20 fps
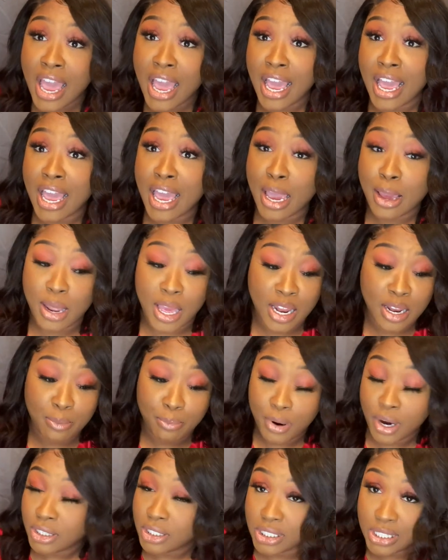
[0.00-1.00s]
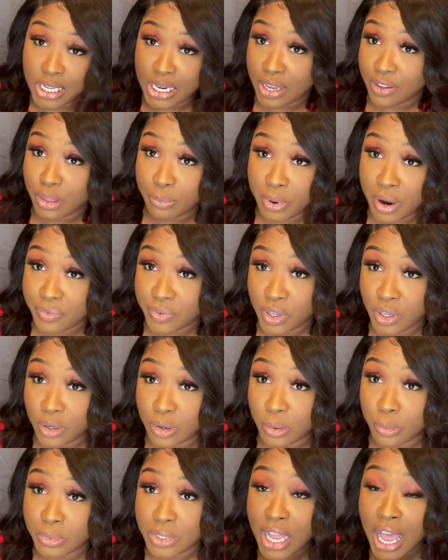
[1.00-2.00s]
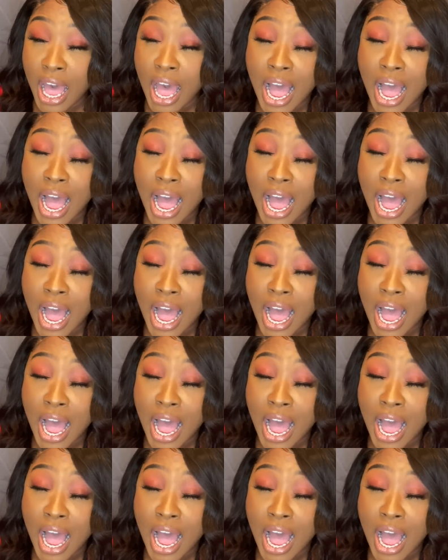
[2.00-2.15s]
and purchased any of the perfumes.